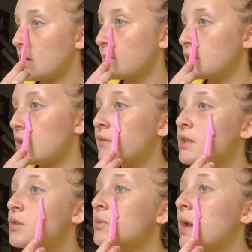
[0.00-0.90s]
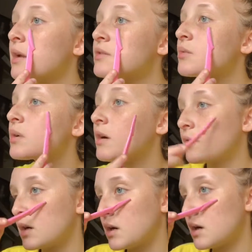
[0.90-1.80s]
I mean, every 2 days or
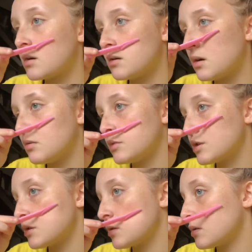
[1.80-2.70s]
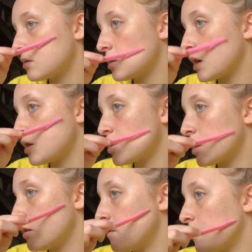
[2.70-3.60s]
whatever. I don't know how much guys
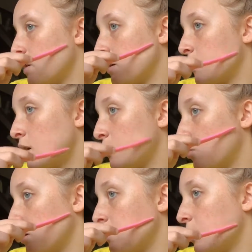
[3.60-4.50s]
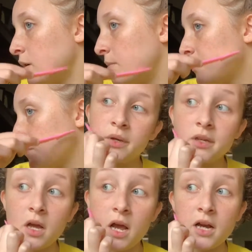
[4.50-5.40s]
shave. I'm not a boy, but
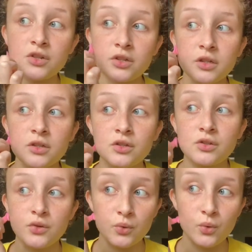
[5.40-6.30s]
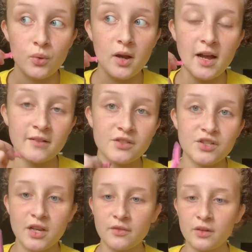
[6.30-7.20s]
we actually do have to
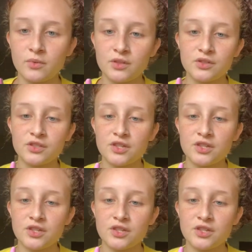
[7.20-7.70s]
shave. Like, we're literally